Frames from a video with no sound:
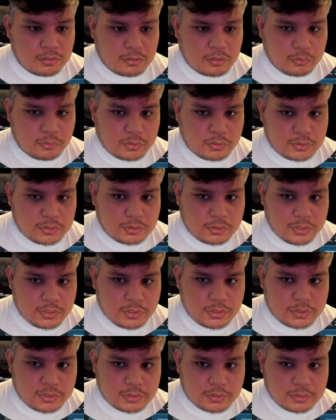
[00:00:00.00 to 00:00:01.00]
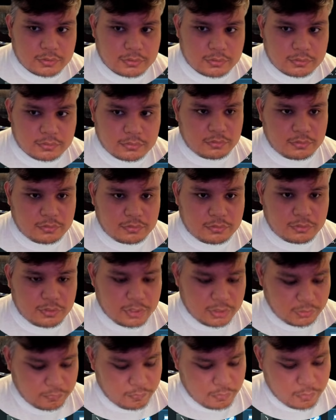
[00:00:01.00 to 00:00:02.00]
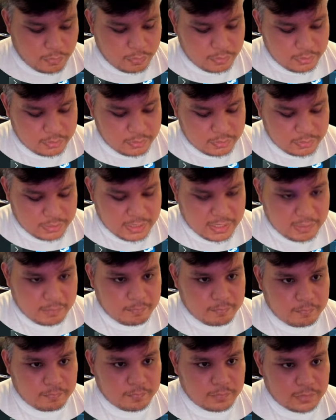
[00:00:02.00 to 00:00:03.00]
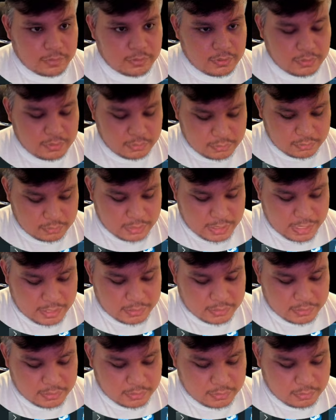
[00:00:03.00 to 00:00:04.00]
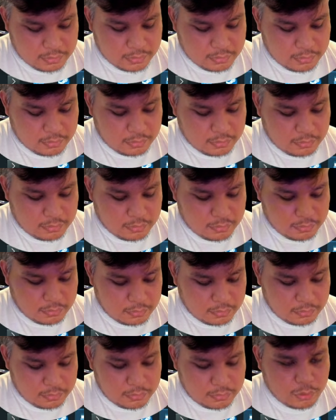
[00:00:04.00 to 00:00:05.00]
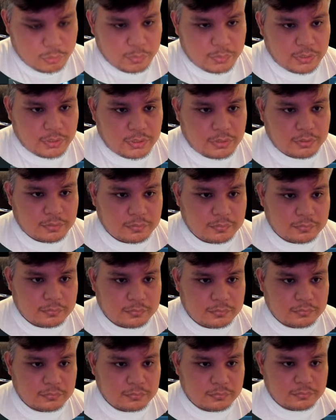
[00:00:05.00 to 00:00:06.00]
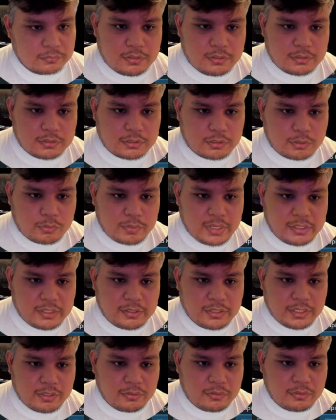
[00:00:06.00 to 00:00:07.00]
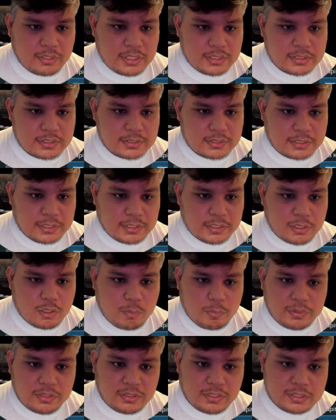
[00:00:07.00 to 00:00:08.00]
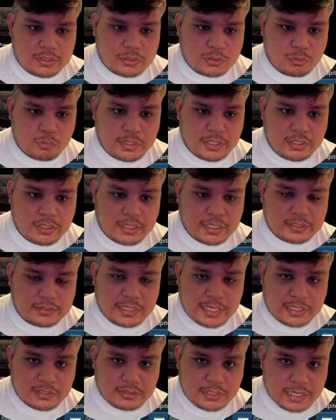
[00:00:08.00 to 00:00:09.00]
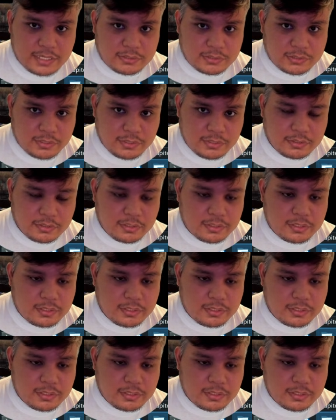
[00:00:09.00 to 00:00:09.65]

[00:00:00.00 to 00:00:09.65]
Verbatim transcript: On the search, search for Steam dash Jupiter. So right click on this and open this with a text editor.